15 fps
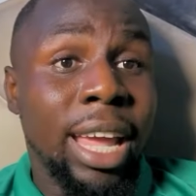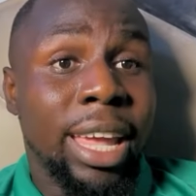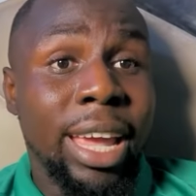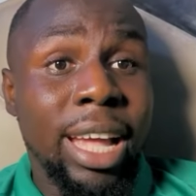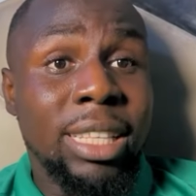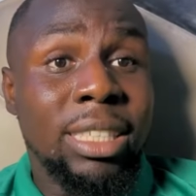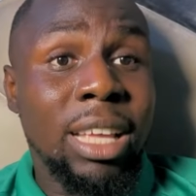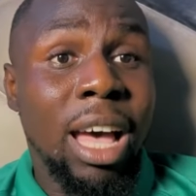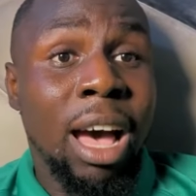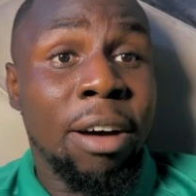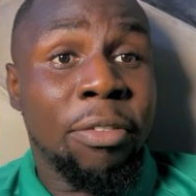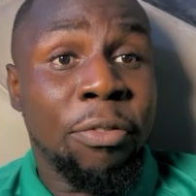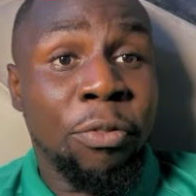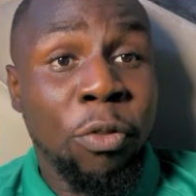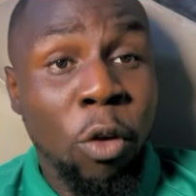get a
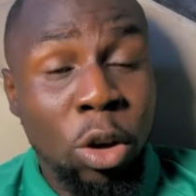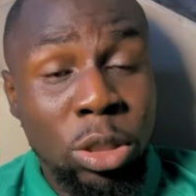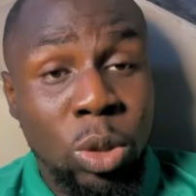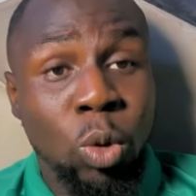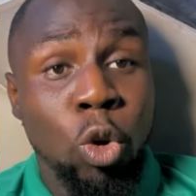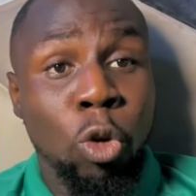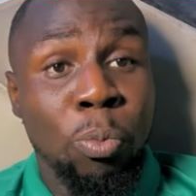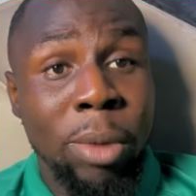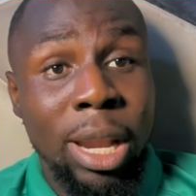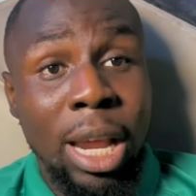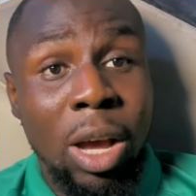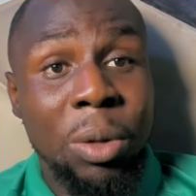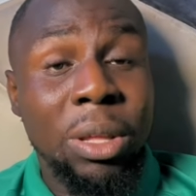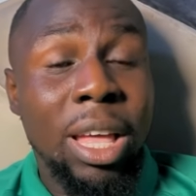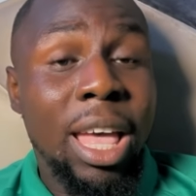4th gold
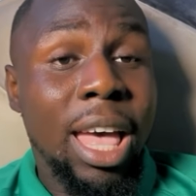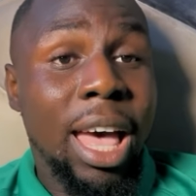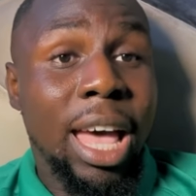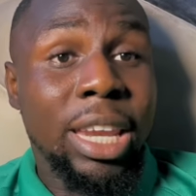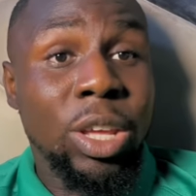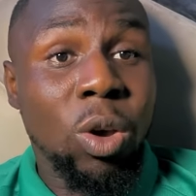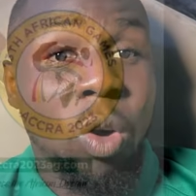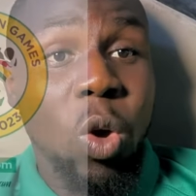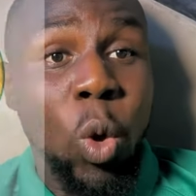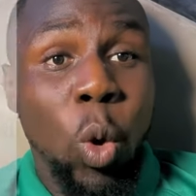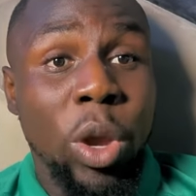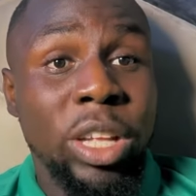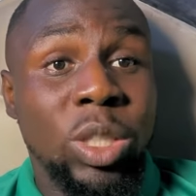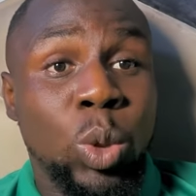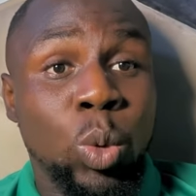medal at the
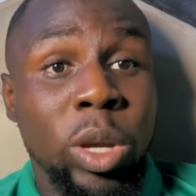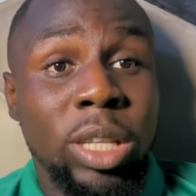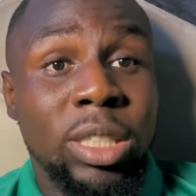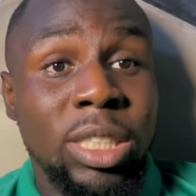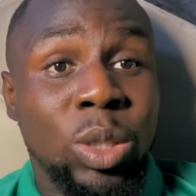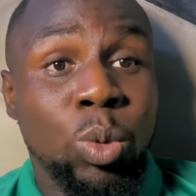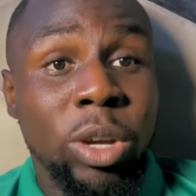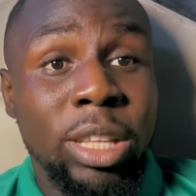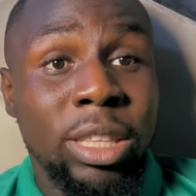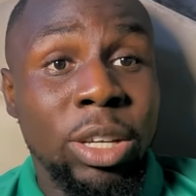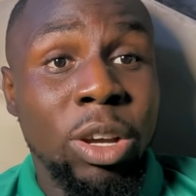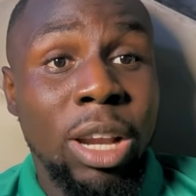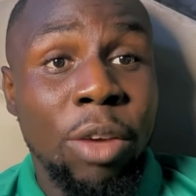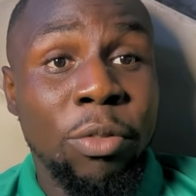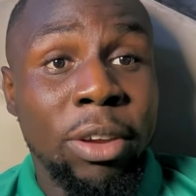ongoing 2023
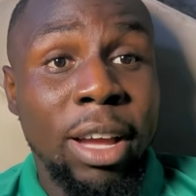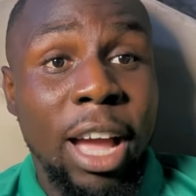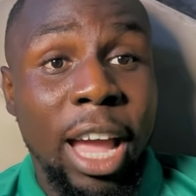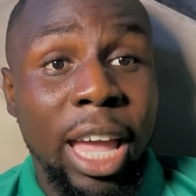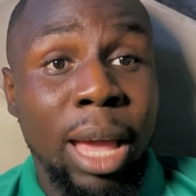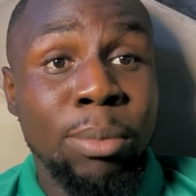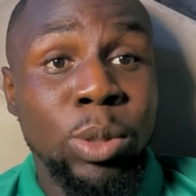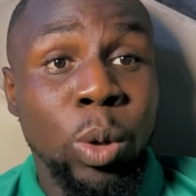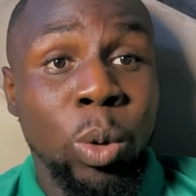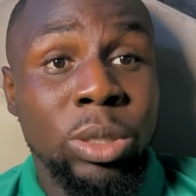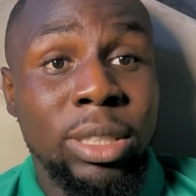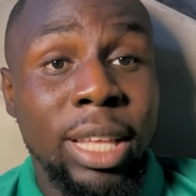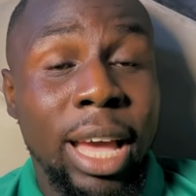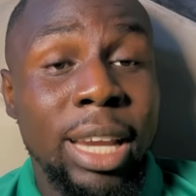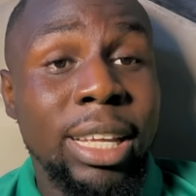All African Games
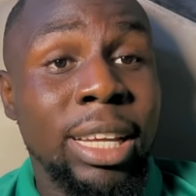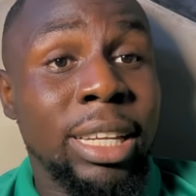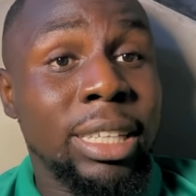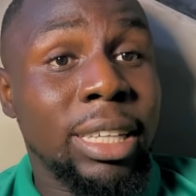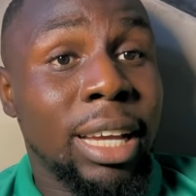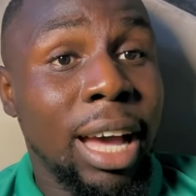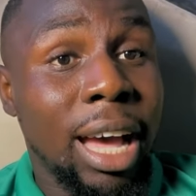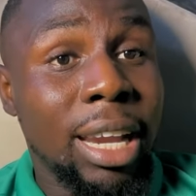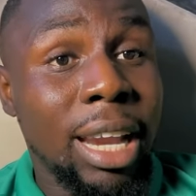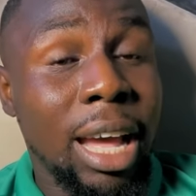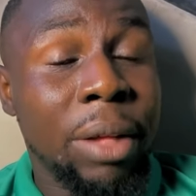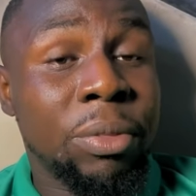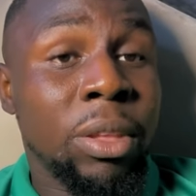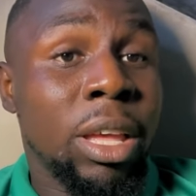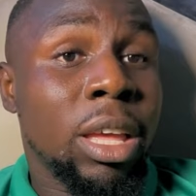hosted in Ghana?